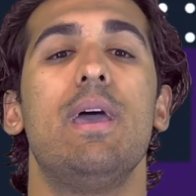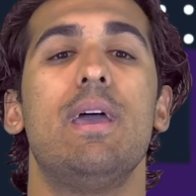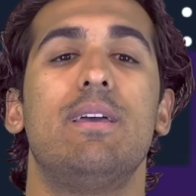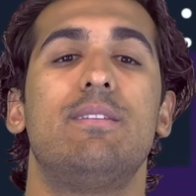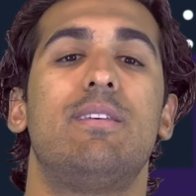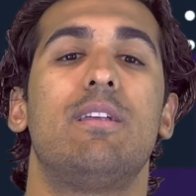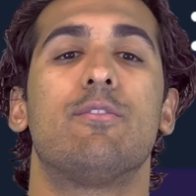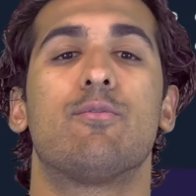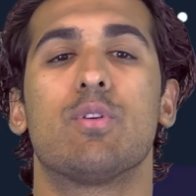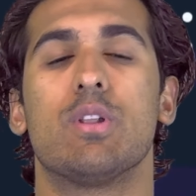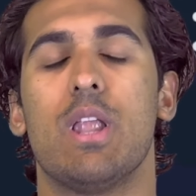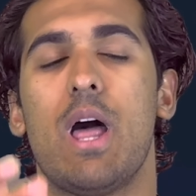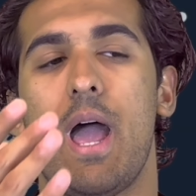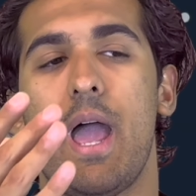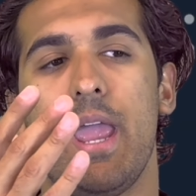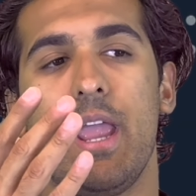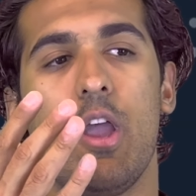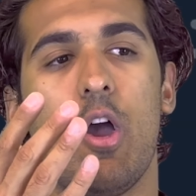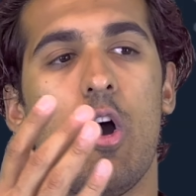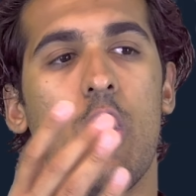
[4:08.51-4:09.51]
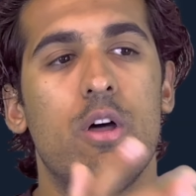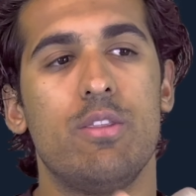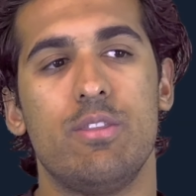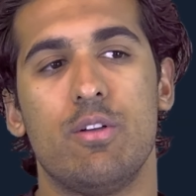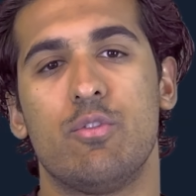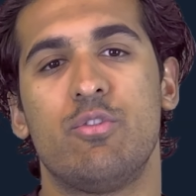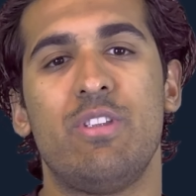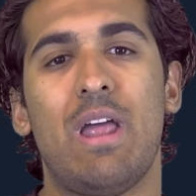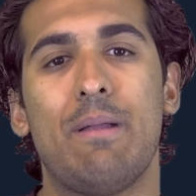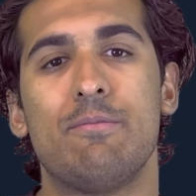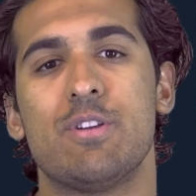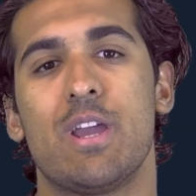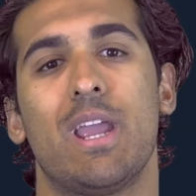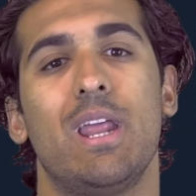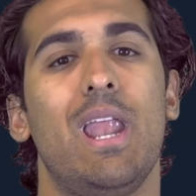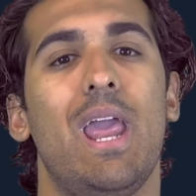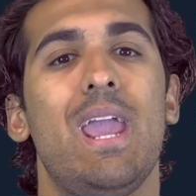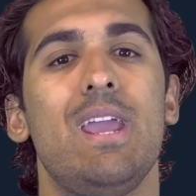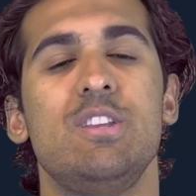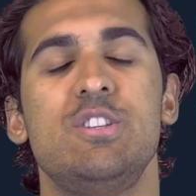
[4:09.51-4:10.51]
instead of relying on the
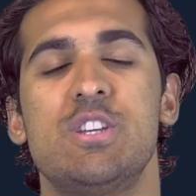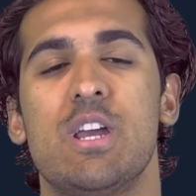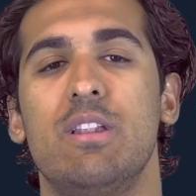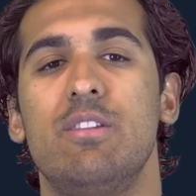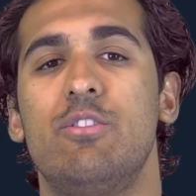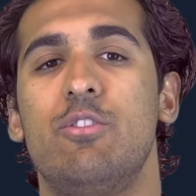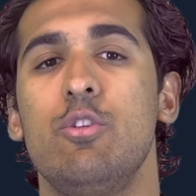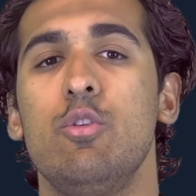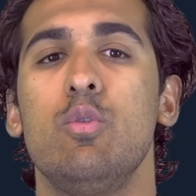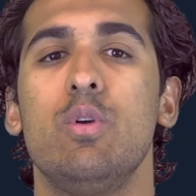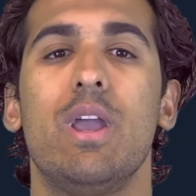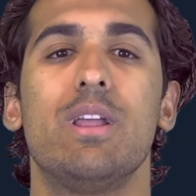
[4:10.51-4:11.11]
Snapdragon 8 Gen 2,